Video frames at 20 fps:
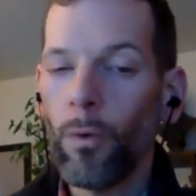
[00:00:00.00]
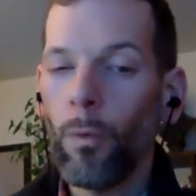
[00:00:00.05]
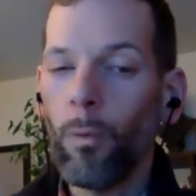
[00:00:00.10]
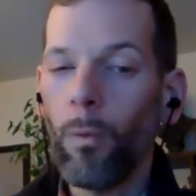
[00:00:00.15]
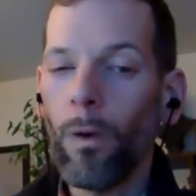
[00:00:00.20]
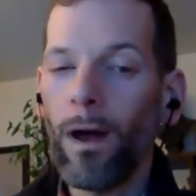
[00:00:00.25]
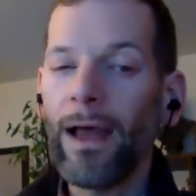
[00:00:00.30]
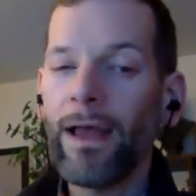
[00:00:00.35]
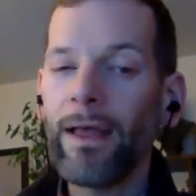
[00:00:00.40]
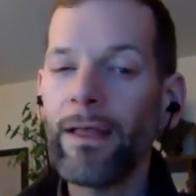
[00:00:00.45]

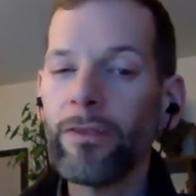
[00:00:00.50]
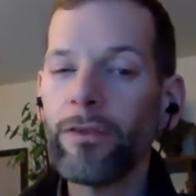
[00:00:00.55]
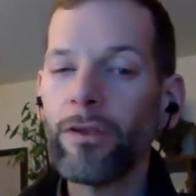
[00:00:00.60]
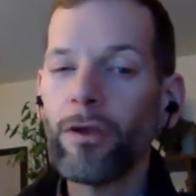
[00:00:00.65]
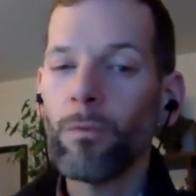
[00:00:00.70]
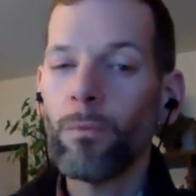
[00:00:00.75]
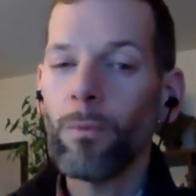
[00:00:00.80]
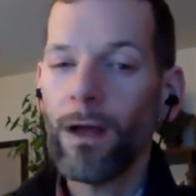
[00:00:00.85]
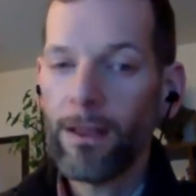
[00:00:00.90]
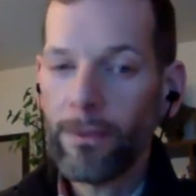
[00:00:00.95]
while
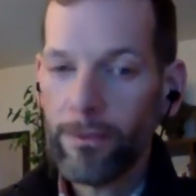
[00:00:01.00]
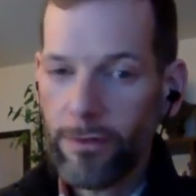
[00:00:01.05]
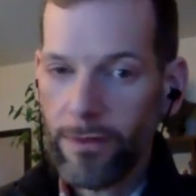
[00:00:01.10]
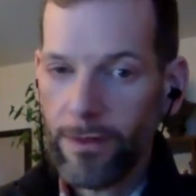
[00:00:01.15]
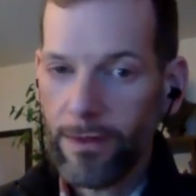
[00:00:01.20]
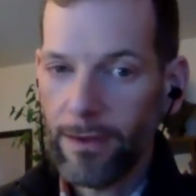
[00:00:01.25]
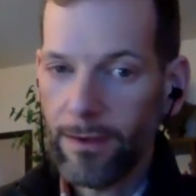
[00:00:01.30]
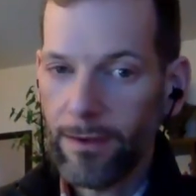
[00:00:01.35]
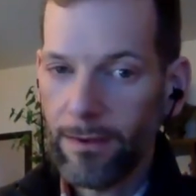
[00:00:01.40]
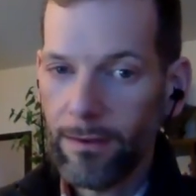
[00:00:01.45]
you're
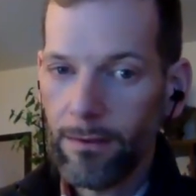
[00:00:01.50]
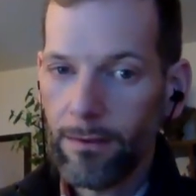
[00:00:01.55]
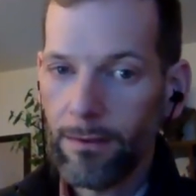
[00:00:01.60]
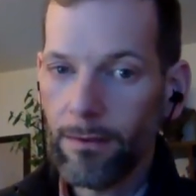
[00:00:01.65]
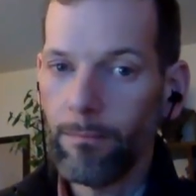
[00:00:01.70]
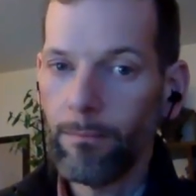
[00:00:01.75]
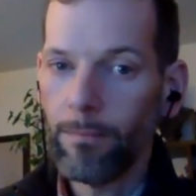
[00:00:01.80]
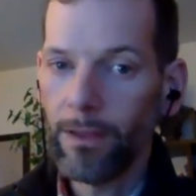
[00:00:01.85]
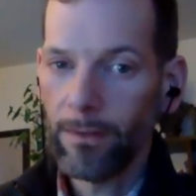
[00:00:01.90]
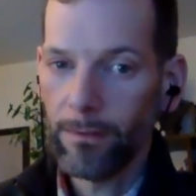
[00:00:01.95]
watching
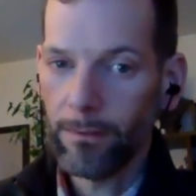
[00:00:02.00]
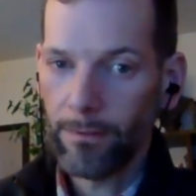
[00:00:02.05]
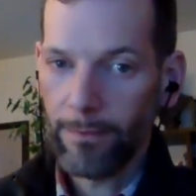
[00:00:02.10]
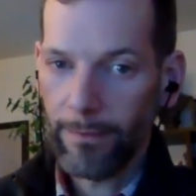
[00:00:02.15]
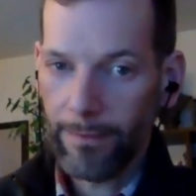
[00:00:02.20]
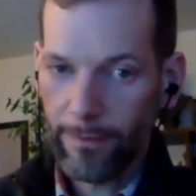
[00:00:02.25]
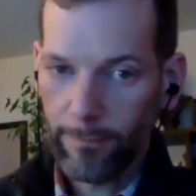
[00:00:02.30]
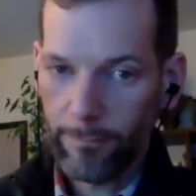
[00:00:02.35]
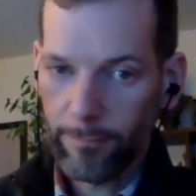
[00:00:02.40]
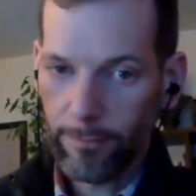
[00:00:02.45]
Milton
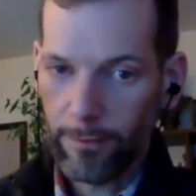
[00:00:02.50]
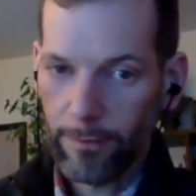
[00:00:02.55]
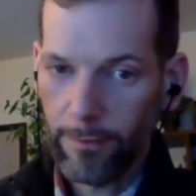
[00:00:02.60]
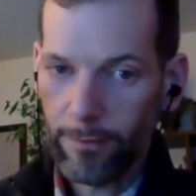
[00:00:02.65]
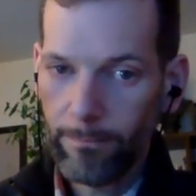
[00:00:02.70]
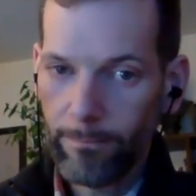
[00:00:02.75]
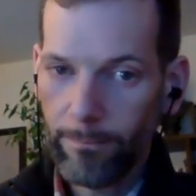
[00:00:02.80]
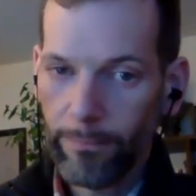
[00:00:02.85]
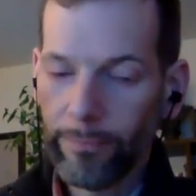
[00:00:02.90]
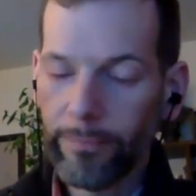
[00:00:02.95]

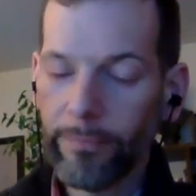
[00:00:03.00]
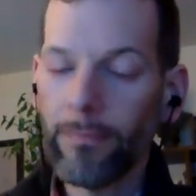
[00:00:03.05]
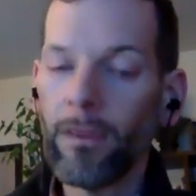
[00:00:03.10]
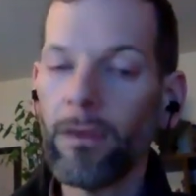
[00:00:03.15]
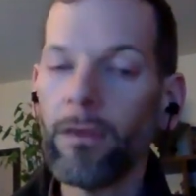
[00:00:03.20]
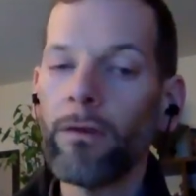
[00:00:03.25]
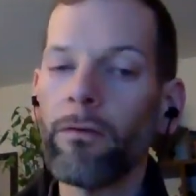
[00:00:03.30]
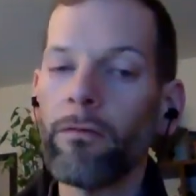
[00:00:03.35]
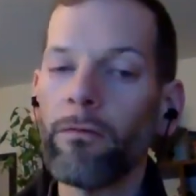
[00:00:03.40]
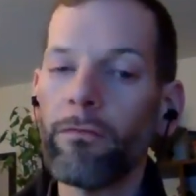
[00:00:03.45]
Glaser,
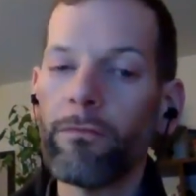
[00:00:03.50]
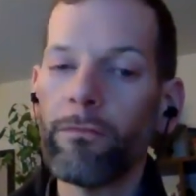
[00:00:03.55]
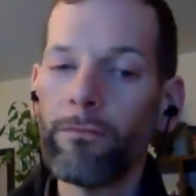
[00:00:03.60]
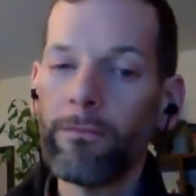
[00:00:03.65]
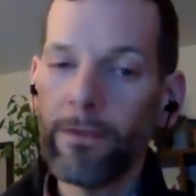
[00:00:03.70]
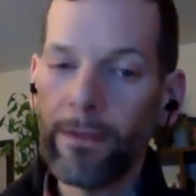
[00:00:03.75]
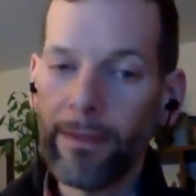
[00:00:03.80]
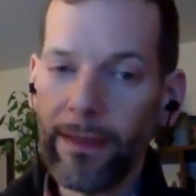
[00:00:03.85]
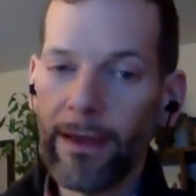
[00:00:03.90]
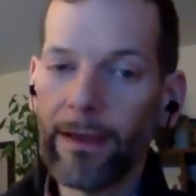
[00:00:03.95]

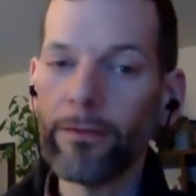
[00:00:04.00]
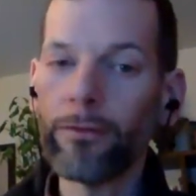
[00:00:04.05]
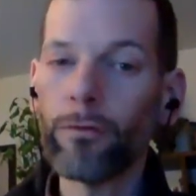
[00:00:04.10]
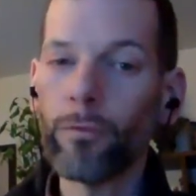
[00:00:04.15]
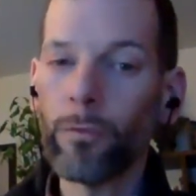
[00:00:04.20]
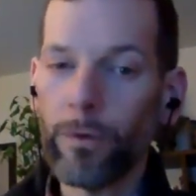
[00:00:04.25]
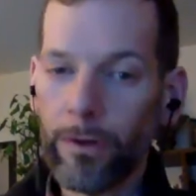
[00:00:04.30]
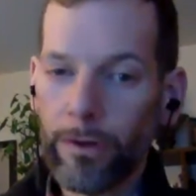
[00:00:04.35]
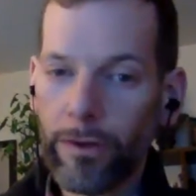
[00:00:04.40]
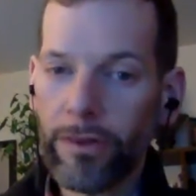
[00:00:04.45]
fill out the
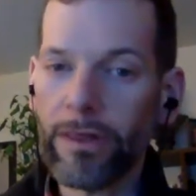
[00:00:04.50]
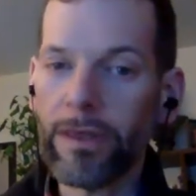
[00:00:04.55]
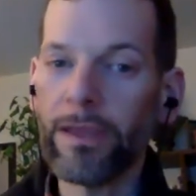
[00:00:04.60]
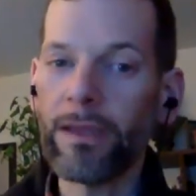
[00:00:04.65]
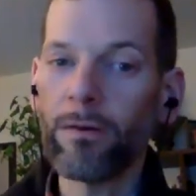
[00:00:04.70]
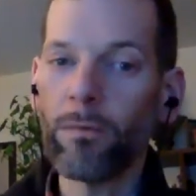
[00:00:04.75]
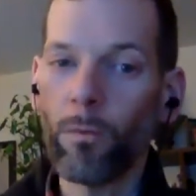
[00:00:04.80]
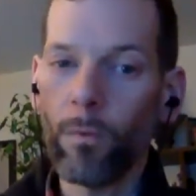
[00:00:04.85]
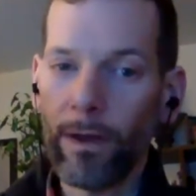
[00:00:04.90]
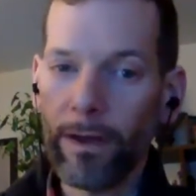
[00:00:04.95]

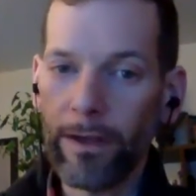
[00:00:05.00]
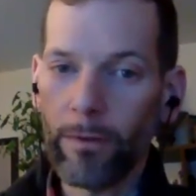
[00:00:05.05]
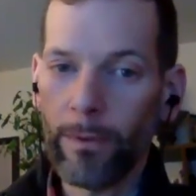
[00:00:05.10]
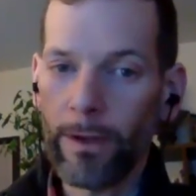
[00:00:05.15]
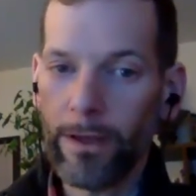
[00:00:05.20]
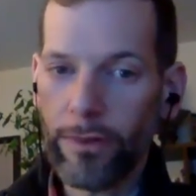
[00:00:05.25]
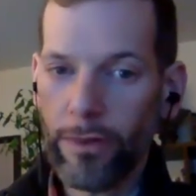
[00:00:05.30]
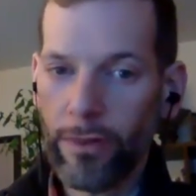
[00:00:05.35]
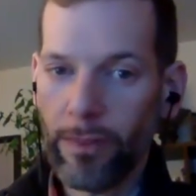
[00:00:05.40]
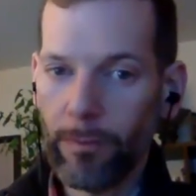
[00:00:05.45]
worksheet while you're
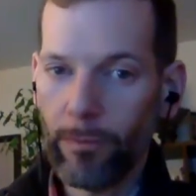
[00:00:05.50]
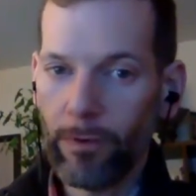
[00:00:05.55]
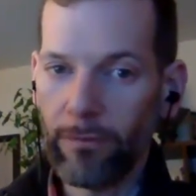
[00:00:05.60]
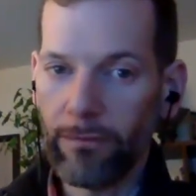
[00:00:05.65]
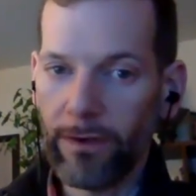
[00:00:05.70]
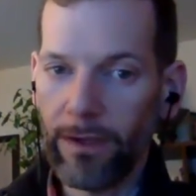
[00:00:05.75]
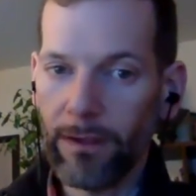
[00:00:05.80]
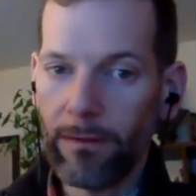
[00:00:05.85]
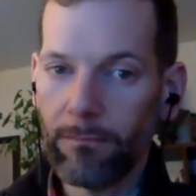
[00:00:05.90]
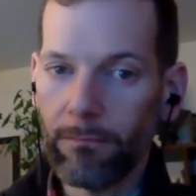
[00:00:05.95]
watching the
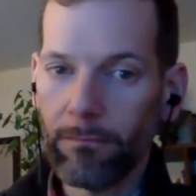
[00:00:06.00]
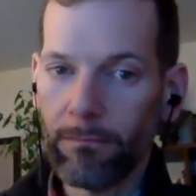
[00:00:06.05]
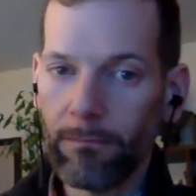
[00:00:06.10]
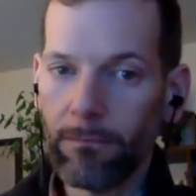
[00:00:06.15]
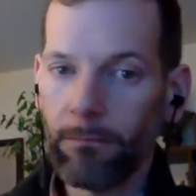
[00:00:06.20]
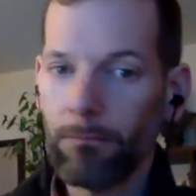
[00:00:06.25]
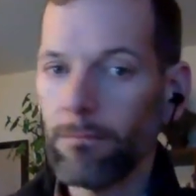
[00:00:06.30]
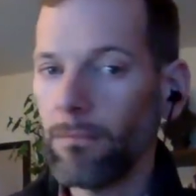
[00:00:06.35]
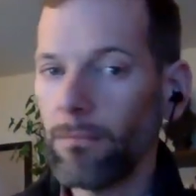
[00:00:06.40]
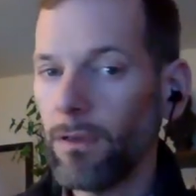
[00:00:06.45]
movie.
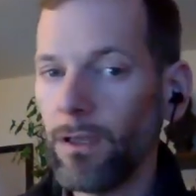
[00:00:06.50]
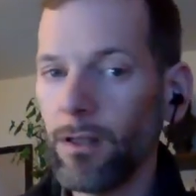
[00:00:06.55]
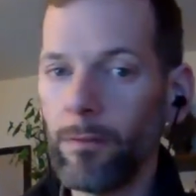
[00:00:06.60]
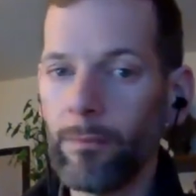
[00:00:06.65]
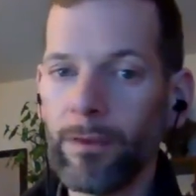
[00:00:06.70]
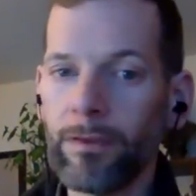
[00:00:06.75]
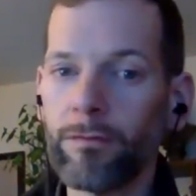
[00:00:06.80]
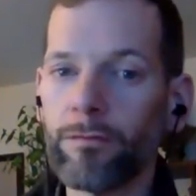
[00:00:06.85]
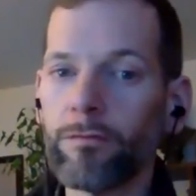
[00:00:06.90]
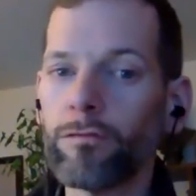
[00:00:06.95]
It'll
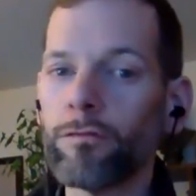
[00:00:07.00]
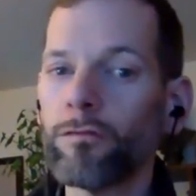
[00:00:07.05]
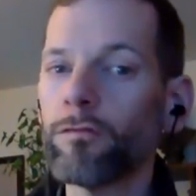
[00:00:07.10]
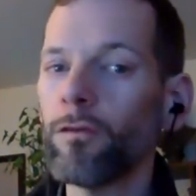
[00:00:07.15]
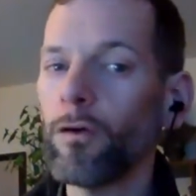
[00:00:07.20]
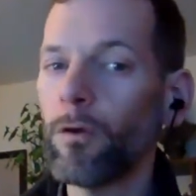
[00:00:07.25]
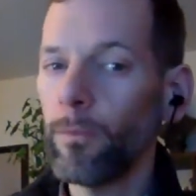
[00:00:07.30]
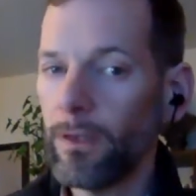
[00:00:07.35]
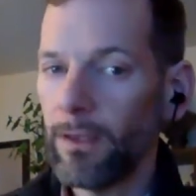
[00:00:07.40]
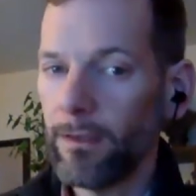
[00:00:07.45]
be
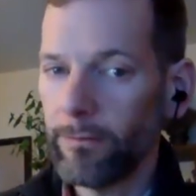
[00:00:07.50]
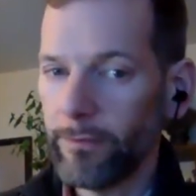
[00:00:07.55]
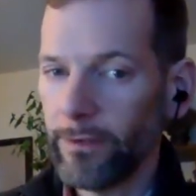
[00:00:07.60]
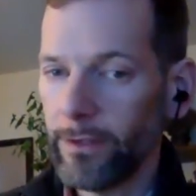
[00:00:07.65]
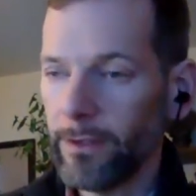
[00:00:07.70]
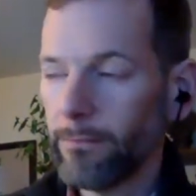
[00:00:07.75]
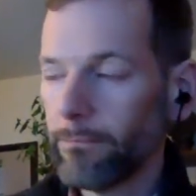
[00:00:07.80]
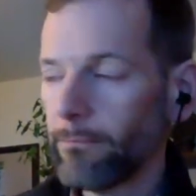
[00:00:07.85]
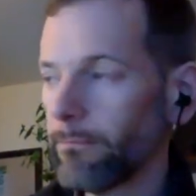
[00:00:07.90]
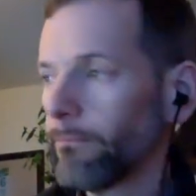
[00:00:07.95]
so
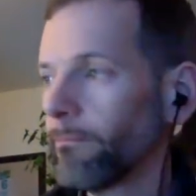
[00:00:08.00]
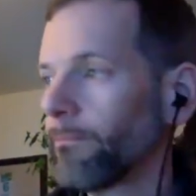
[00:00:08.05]
easy.